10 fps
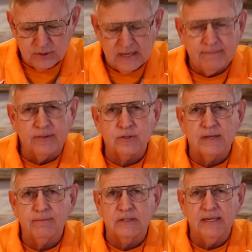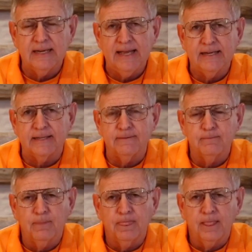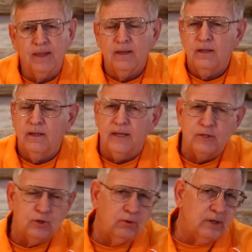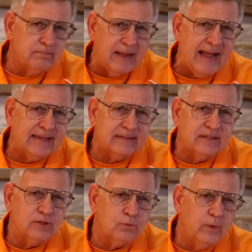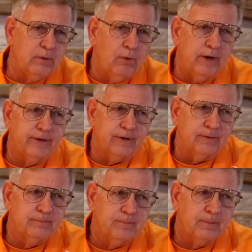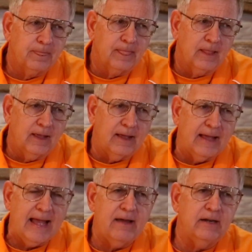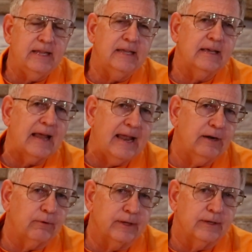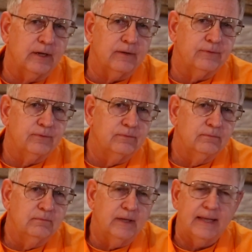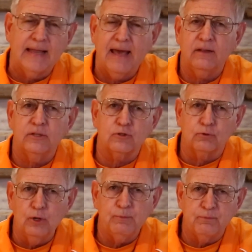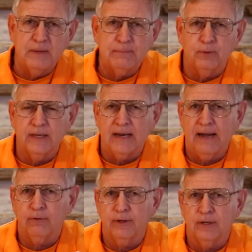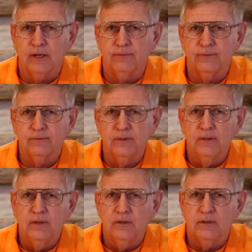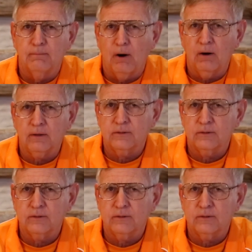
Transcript: the 7th, 1780. As you look back at this, we wonder, how did he get angry enough, and how did this group of people get angry enough to march